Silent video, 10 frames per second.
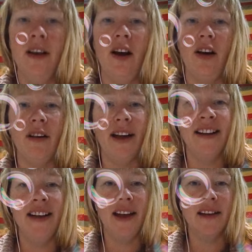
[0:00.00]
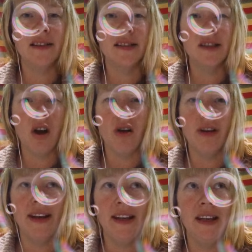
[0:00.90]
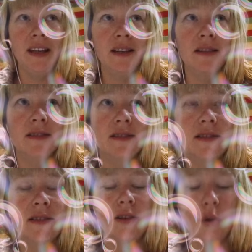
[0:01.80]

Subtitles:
All right, next song is...